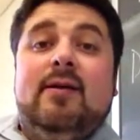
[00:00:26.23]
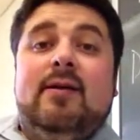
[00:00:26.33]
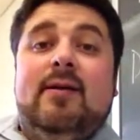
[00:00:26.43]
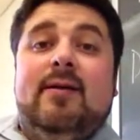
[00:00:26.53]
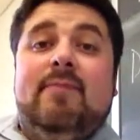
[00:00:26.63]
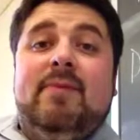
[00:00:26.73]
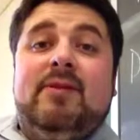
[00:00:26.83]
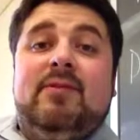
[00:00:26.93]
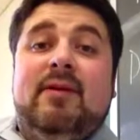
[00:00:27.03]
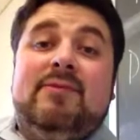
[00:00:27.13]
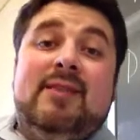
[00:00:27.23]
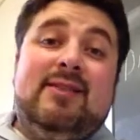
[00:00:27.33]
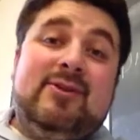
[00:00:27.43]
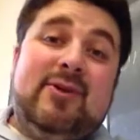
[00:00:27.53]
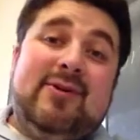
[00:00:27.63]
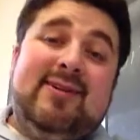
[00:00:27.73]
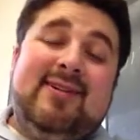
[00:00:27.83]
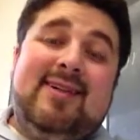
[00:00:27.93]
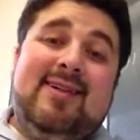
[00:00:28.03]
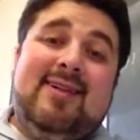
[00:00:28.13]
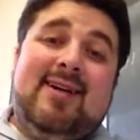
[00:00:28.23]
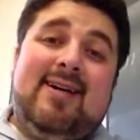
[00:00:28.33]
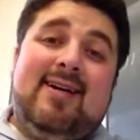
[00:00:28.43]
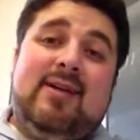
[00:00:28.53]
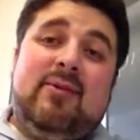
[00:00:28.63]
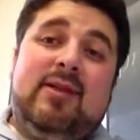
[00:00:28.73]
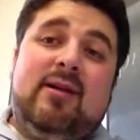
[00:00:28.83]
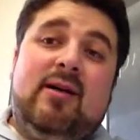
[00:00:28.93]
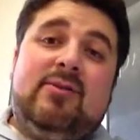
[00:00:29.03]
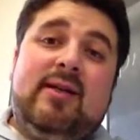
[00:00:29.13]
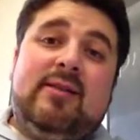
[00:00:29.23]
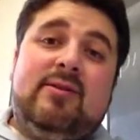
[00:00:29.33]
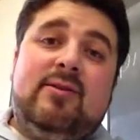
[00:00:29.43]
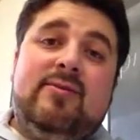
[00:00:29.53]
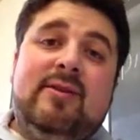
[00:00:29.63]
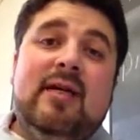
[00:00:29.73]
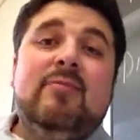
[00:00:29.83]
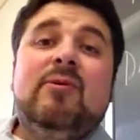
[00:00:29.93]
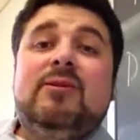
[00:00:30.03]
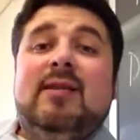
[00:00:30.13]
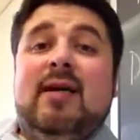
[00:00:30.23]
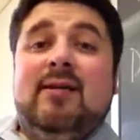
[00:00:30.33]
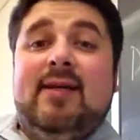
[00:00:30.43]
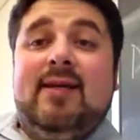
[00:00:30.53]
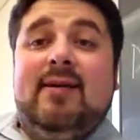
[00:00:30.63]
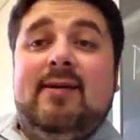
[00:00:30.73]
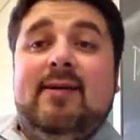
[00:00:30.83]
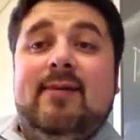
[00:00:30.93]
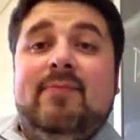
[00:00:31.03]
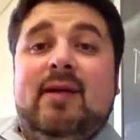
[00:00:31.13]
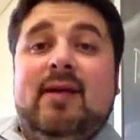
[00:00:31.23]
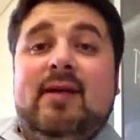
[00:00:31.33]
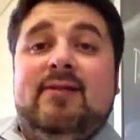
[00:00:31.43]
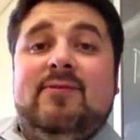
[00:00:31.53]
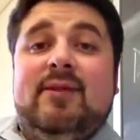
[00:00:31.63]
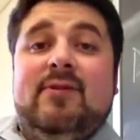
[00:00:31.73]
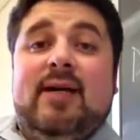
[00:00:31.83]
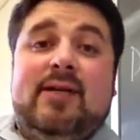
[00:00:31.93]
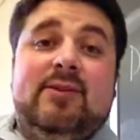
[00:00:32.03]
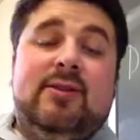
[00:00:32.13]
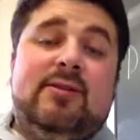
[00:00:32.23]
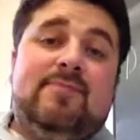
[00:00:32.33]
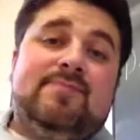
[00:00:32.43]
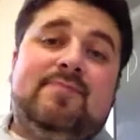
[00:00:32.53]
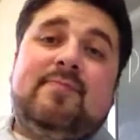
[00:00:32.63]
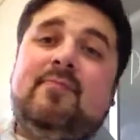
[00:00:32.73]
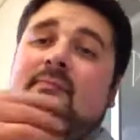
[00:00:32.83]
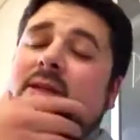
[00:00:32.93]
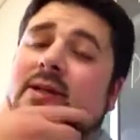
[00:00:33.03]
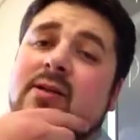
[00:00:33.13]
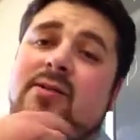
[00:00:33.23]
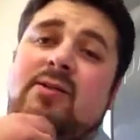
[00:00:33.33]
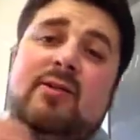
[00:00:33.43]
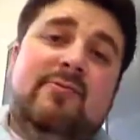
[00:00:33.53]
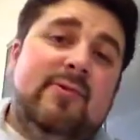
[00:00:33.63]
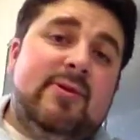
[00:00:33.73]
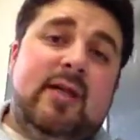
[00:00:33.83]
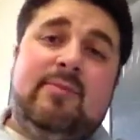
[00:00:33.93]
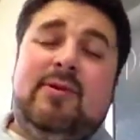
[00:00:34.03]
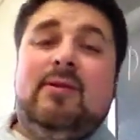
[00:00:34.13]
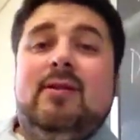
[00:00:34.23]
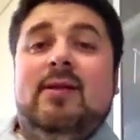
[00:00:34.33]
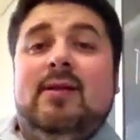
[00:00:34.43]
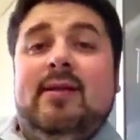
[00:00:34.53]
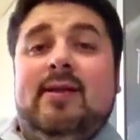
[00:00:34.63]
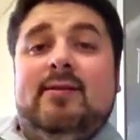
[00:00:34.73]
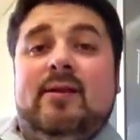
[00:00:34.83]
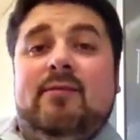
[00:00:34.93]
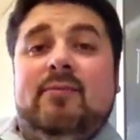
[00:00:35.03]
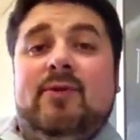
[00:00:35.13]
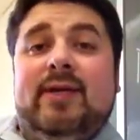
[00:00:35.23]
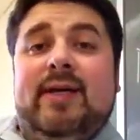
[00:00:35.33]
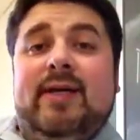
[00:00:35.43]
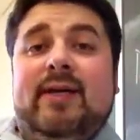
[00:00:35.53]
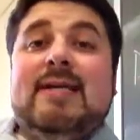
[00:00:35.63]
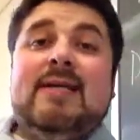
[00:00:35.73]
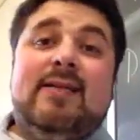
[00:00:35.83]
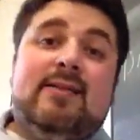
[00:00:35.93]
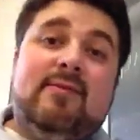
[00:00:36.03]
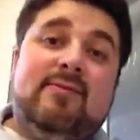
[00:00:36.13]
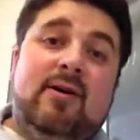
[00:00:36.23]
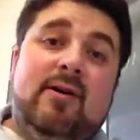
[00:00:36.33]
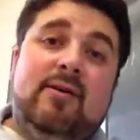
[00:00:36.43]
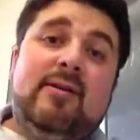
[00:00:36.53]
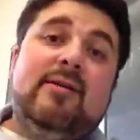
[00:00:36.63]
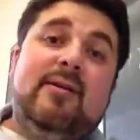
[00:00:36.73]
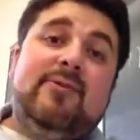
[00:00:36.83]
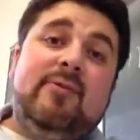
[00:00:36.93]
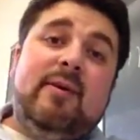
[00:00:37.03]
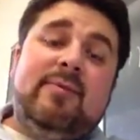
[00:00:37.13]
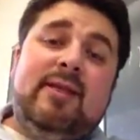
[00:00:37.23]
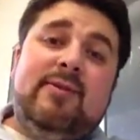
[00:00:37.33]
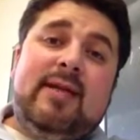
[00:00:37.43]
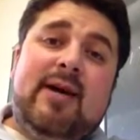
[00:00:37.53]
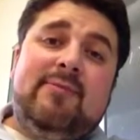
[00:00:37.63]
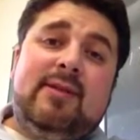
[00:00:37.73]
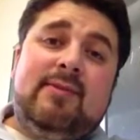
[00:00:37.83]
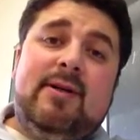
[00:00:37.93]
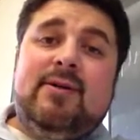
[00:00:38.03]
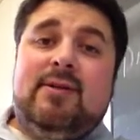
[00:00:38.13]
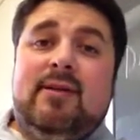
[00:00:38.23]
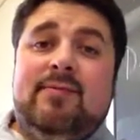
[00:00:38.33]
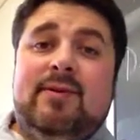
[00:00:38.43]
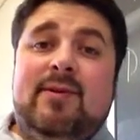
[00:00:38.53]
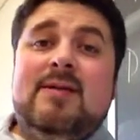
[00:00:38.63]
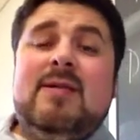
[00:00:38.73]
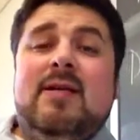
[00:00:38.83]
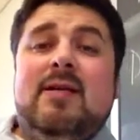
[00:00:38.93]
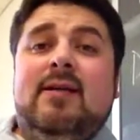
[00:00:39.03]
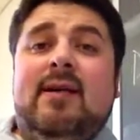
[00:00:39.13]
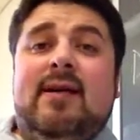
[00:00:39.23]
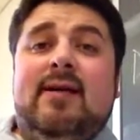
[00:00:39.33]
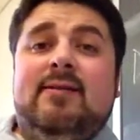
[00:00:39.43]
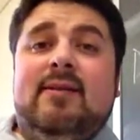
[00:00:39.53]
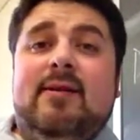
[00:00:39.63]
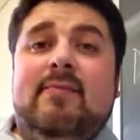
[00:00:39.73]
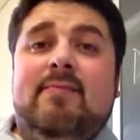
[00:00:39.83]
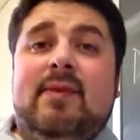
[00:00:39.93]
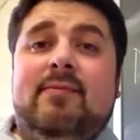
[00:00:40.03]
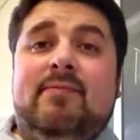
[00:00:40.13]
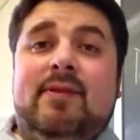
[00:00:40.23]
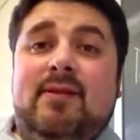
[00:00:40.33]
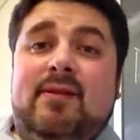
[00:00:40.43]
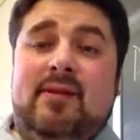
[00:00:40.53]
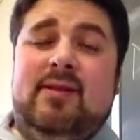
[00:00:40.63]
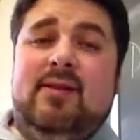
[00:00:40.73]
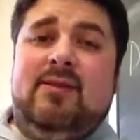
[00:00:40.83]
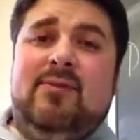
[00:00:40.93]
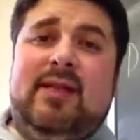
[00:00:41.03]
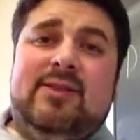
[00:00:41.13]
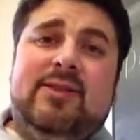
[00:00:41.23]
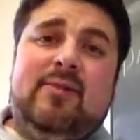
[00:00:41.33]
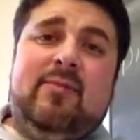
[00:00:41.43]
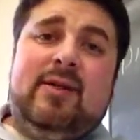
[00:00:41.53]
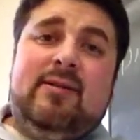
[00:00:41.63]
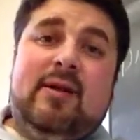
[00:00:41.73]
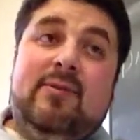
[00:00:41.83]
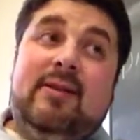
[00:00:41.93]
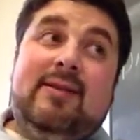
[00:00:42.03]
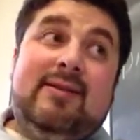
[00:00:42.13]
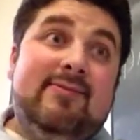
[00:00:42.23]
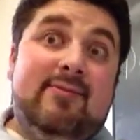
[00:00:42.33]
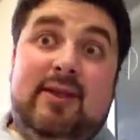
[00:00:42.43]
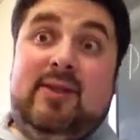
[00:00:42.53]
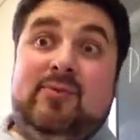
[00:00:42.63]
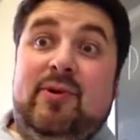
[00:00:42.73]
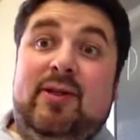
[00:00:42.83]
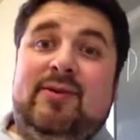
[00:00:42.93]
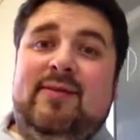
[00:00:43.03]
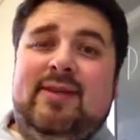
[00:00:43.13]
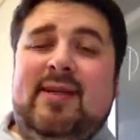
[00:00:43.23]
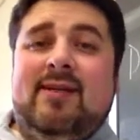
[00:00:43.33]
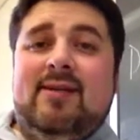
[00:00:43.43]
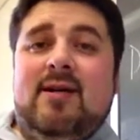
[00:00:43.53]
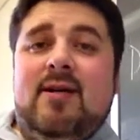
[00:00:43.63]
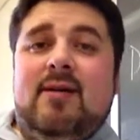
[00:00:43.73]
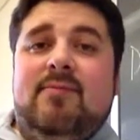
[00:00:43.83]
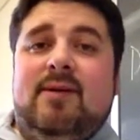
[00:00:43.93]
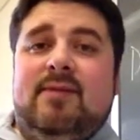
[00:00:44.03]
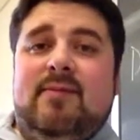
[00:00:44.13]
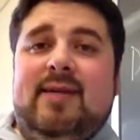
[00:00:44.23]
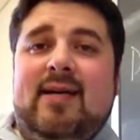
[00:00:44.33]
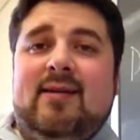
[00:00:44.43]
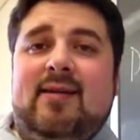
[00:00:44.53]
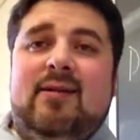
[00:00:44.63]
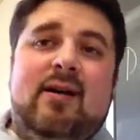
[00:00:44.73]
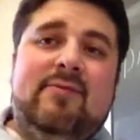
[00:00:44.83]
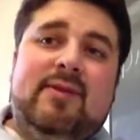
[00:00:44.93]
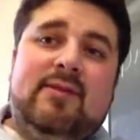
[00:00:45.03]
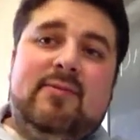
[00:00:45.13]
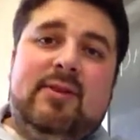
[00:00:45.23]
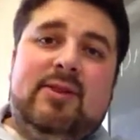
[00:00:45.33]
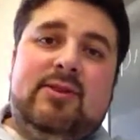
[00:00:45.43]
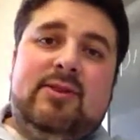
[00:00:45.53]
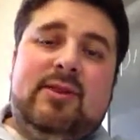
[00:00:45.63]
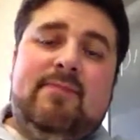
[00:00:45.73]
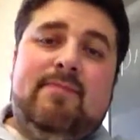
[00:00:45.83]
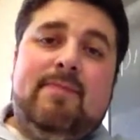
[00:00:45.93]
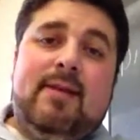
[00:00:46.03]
So you might have seen the show. I want to contrast two different couples and how they had different interactions. So the first couple is Monet and Vaug. If you remember, they were the African-American couple. And the relationship went, I don't want to give away the spoiler and everything, but they had a lot of conflict in the relationship.